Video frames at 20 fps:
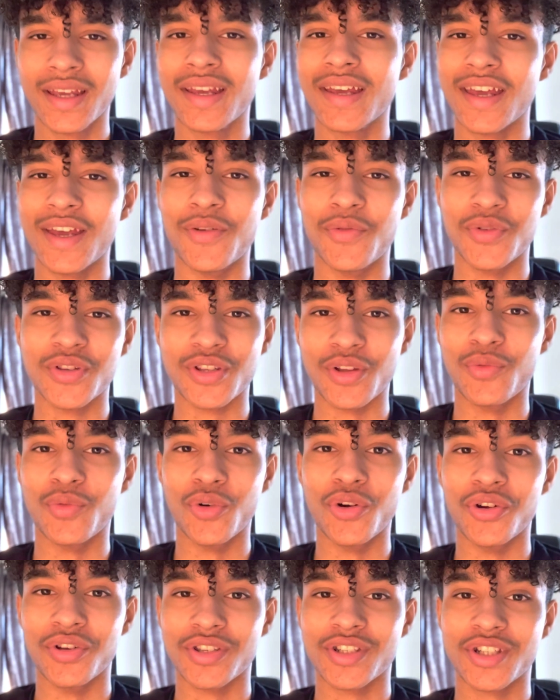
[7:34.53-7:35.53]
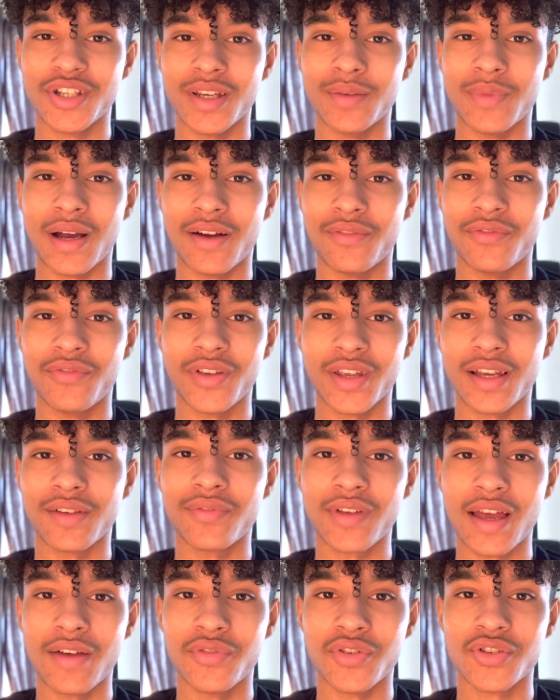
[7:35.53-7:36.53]
It was the worst gym I think
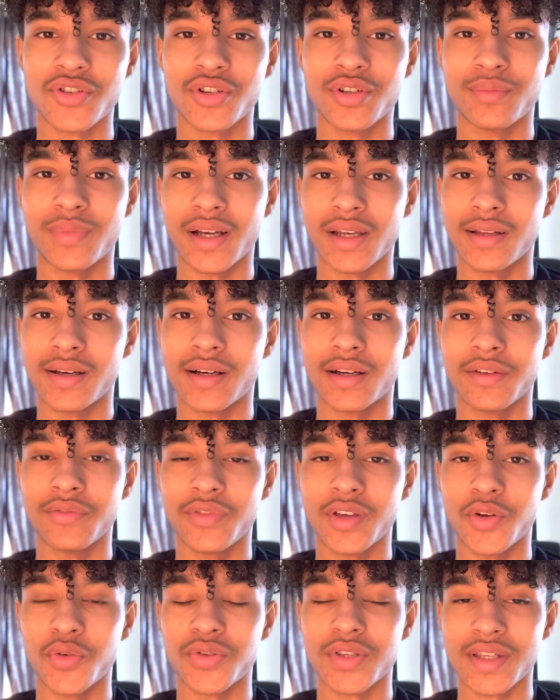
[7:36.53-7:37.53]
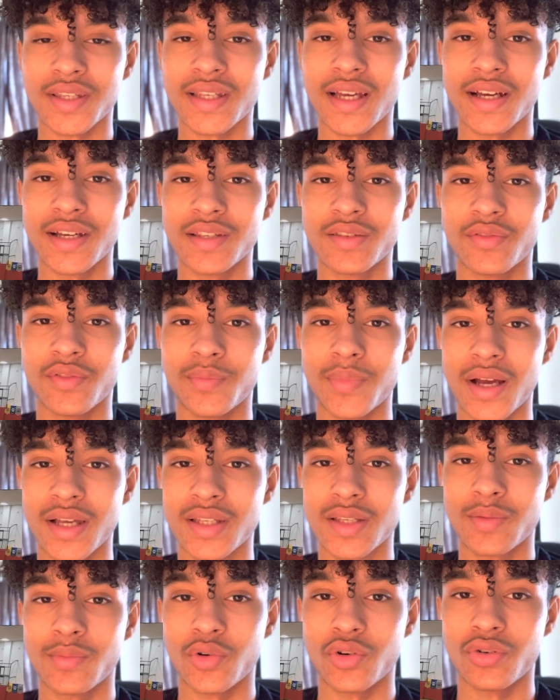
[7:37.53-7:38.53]
I've ever saw in my life. It was the size of a
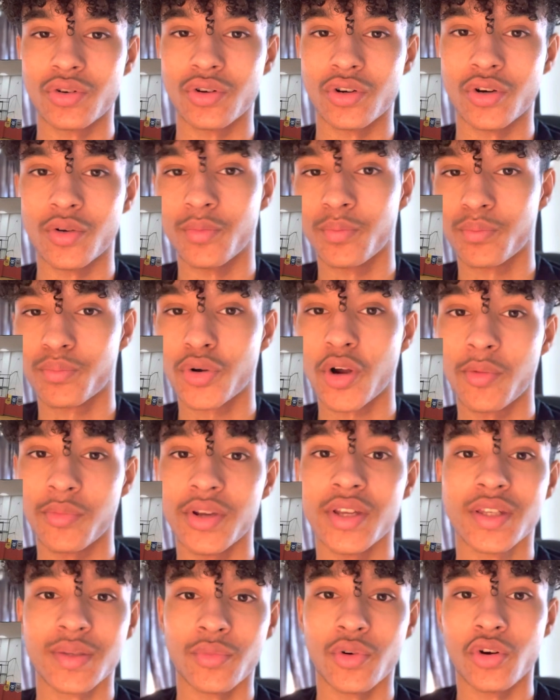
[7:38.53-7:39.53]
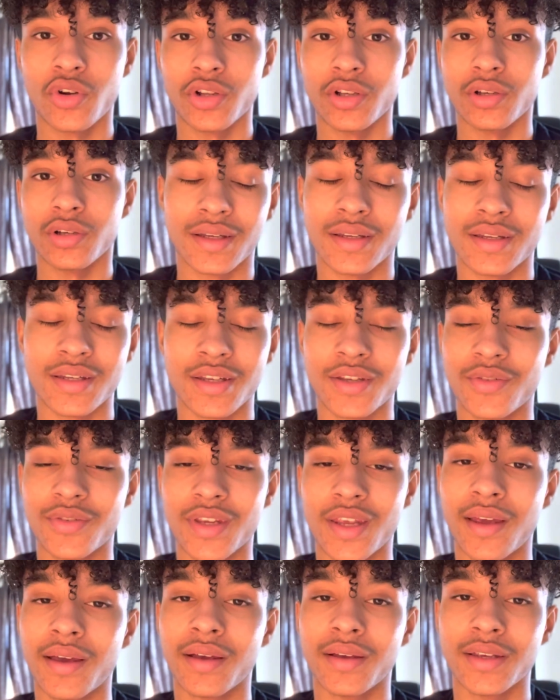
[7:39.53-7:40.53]
basketball court, probably smaller. And
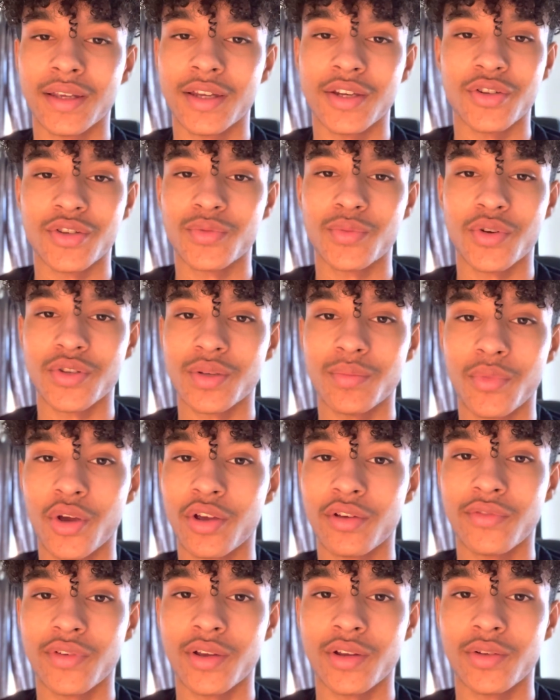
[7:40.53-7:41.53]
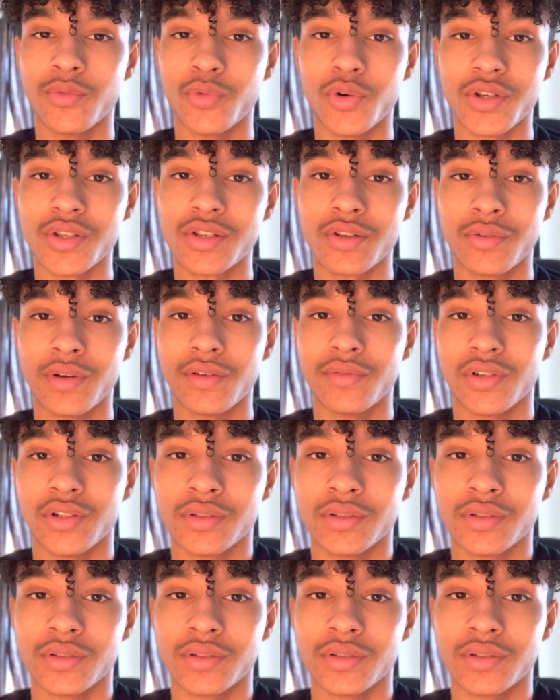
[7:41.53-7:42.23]
it just wasn't motivating whatsoever.